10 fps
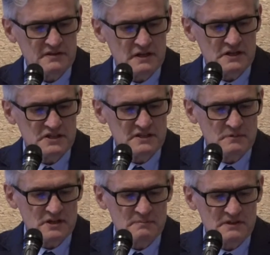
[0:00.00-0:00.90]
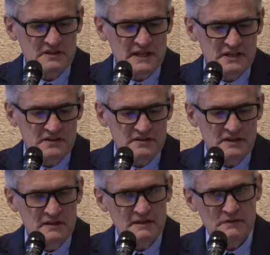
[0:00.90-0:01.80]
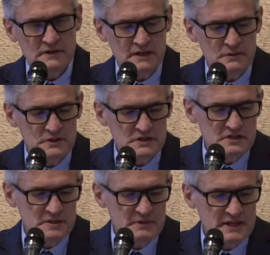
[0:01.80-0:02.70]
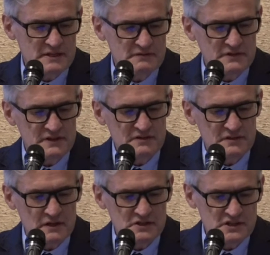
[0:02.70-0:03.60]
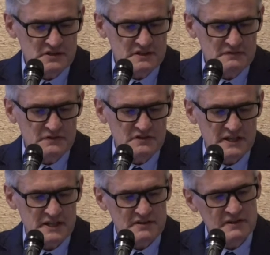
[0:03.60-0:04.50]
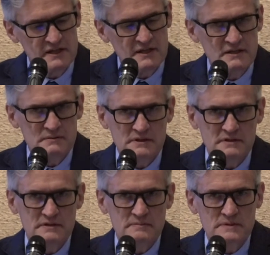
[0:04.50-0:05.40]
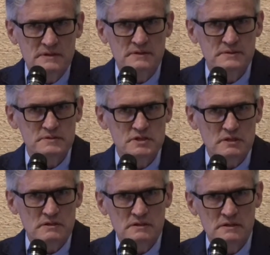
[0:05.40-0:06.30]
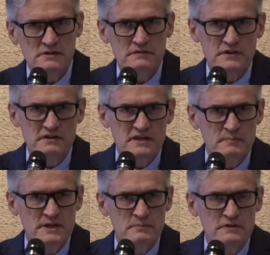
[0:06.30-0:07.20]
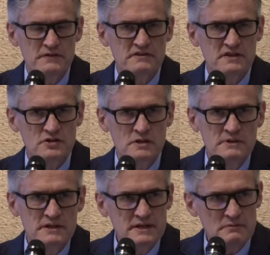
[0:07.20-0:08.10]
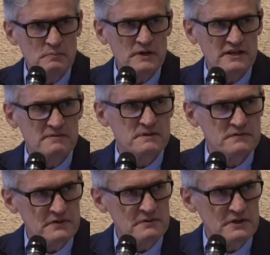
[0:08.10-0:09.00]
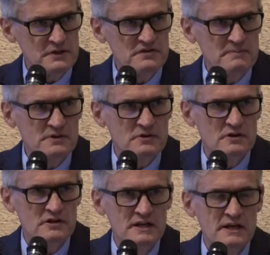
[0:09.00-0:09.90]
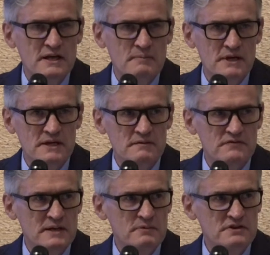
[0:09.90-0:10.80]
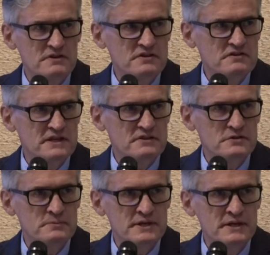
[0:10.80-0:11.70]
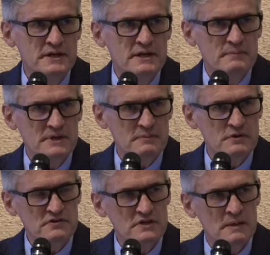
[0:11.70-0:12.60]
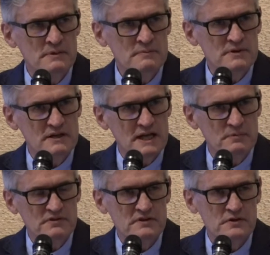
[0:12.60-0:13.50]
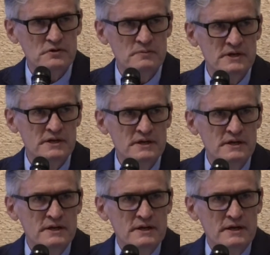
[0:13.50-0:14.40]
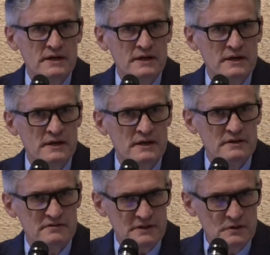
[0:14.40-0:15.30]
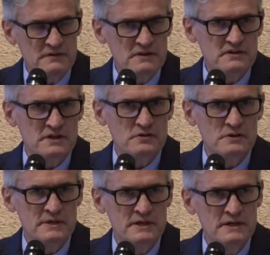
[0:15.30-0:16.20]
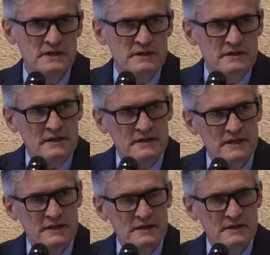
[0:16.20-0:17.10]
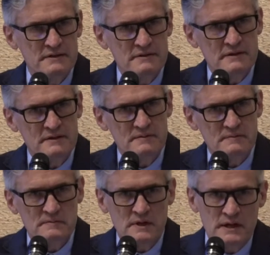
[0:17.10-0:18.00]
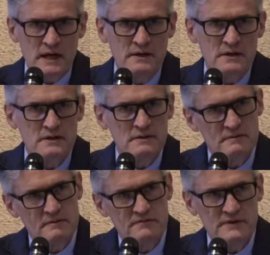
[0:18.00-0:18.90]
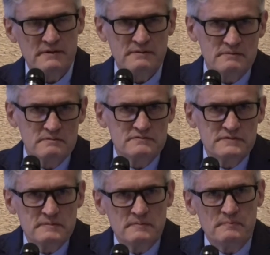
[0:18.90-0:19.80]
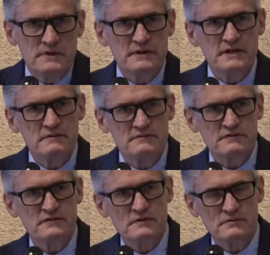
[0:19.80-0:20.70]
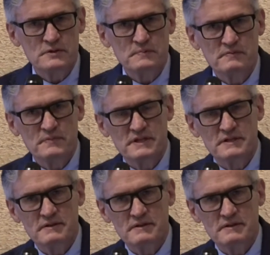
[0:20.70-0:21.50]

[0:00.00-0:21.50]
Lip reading: histologies, multiple sites, I've already alluded to them. They get different histologies in different sites with, undifferentiated pleomorphic sarcoma, the replacement for what used to be called malignant fibrous histiocytoma being the most common, but liposarcoma, synovial sarcoma, and then another myriad of different groups, but